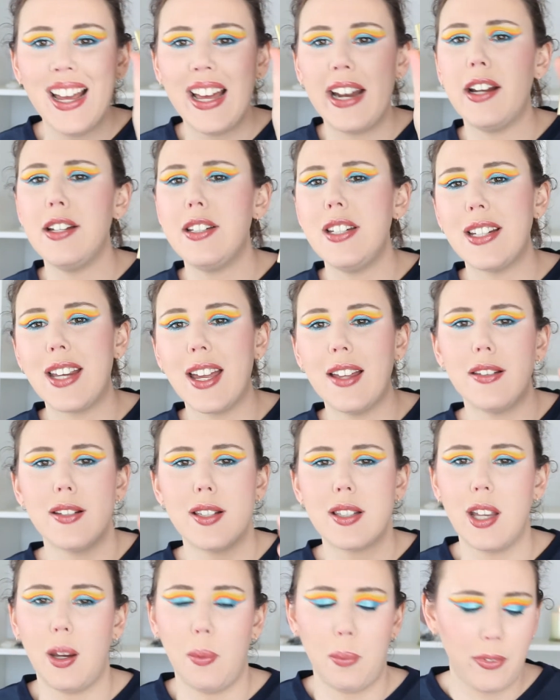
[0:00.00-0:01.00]
I did get
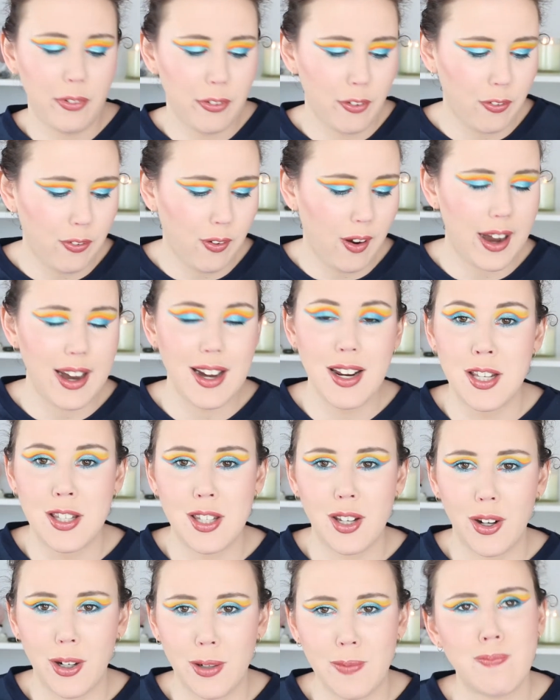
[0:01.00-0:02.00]
this sample for free,
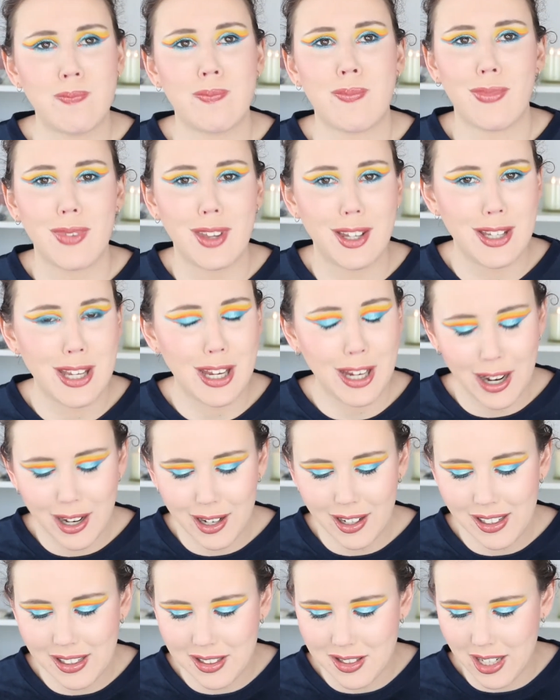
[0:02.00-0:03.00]
so you
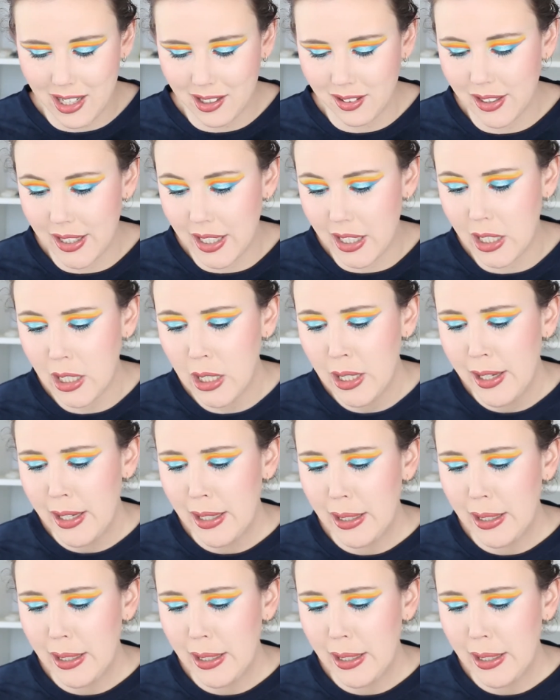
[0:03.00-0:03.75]
can't exactly